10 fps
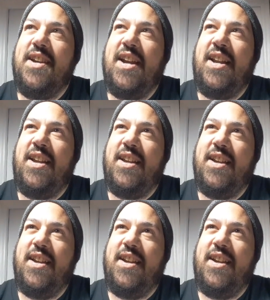and
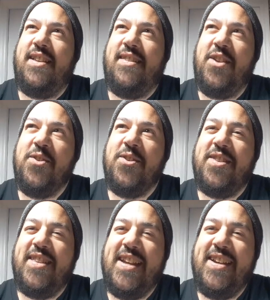It still
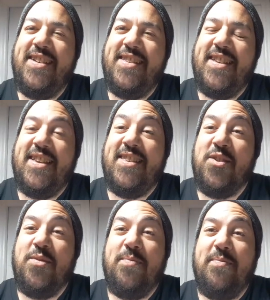stings. It
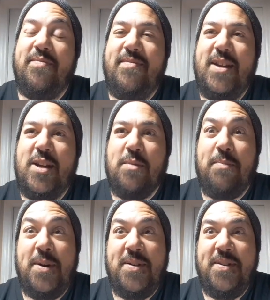still, you know,
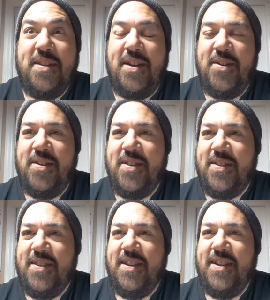burns. It
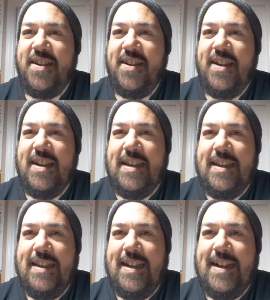hurts.
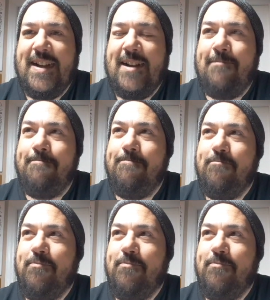Um,